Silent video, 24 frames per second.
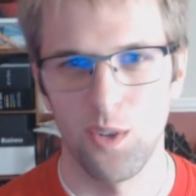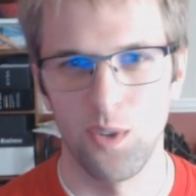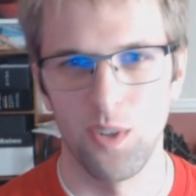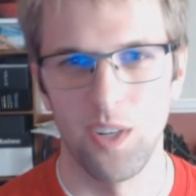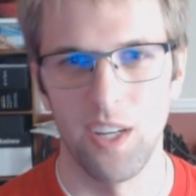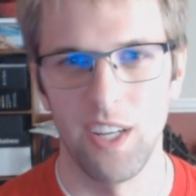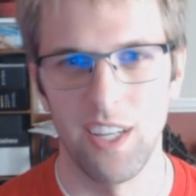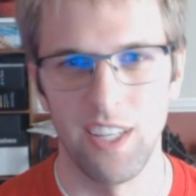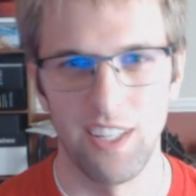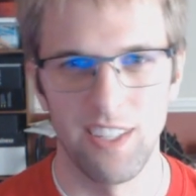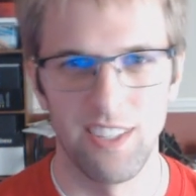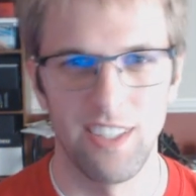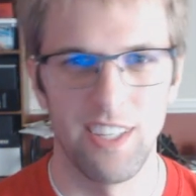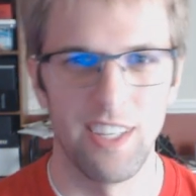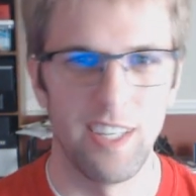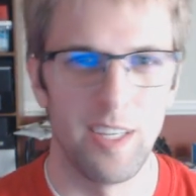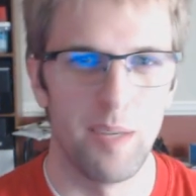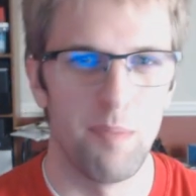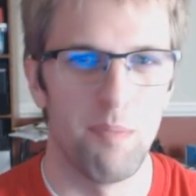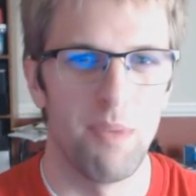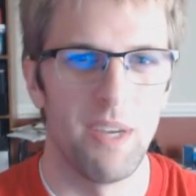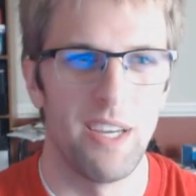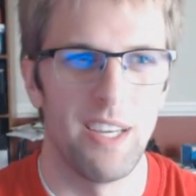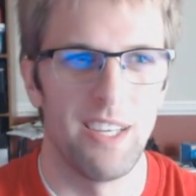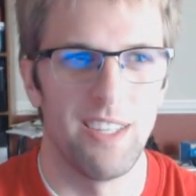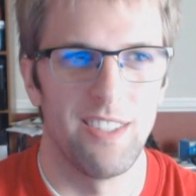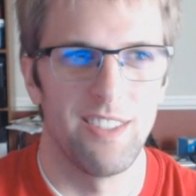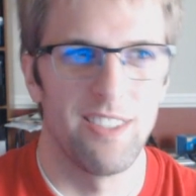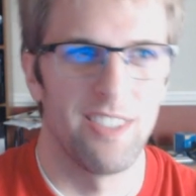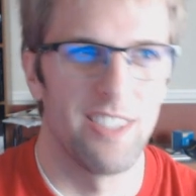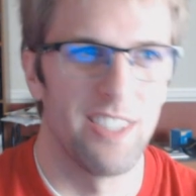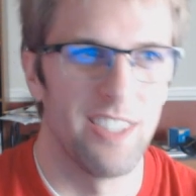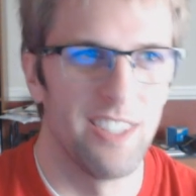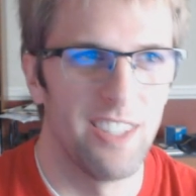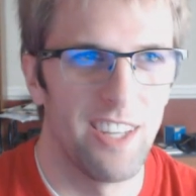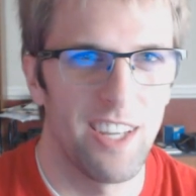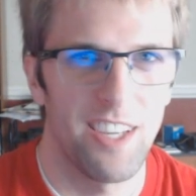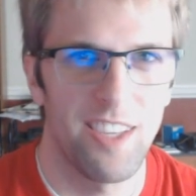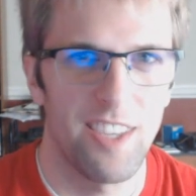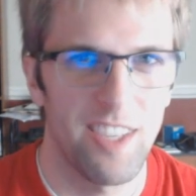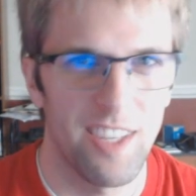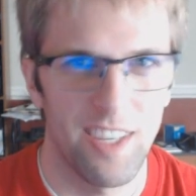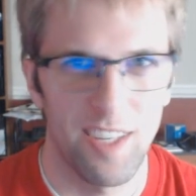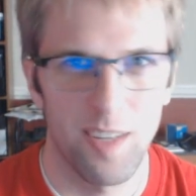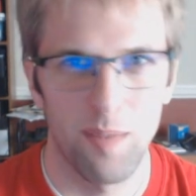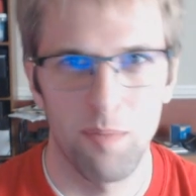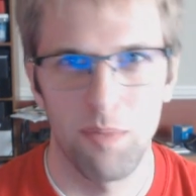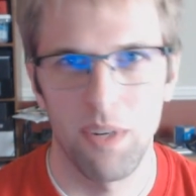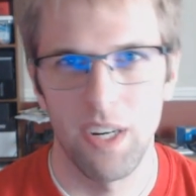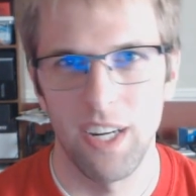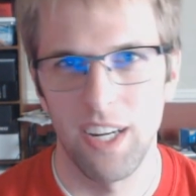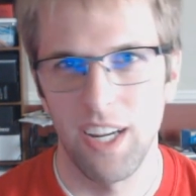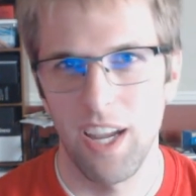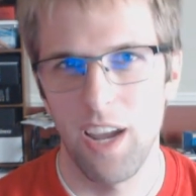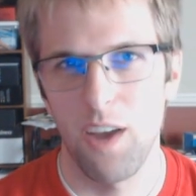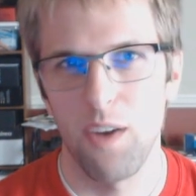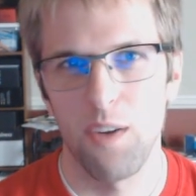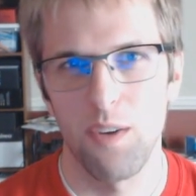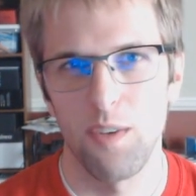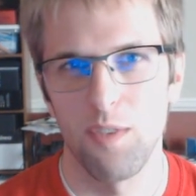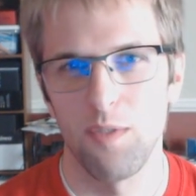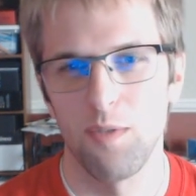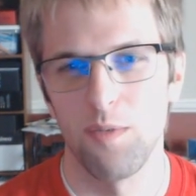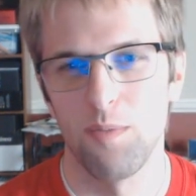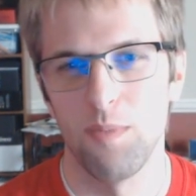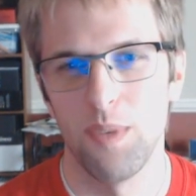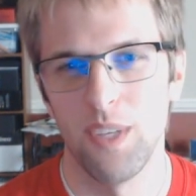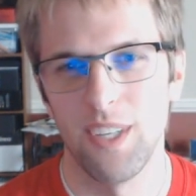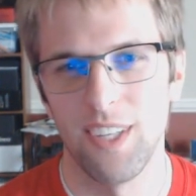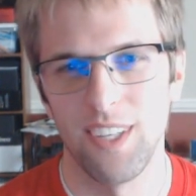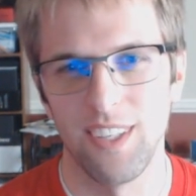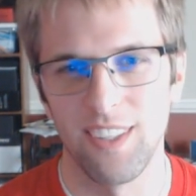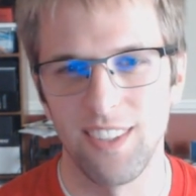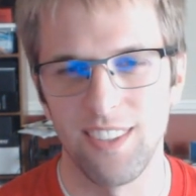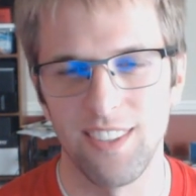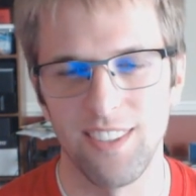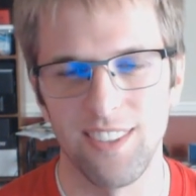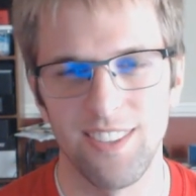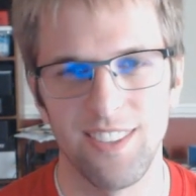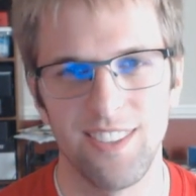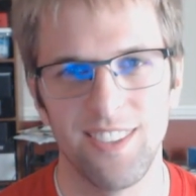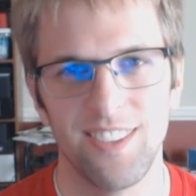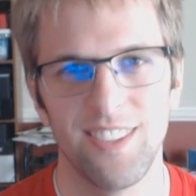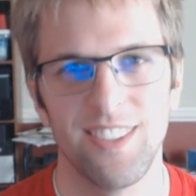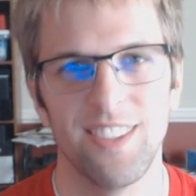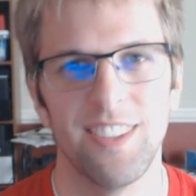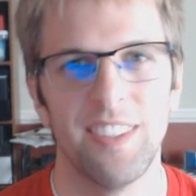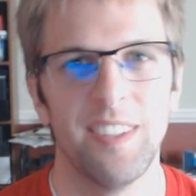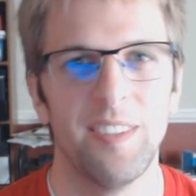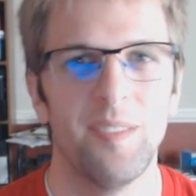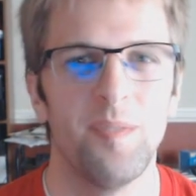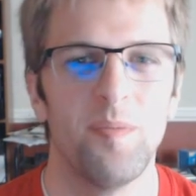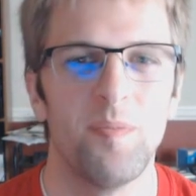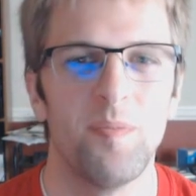create a base that nothing can break out of because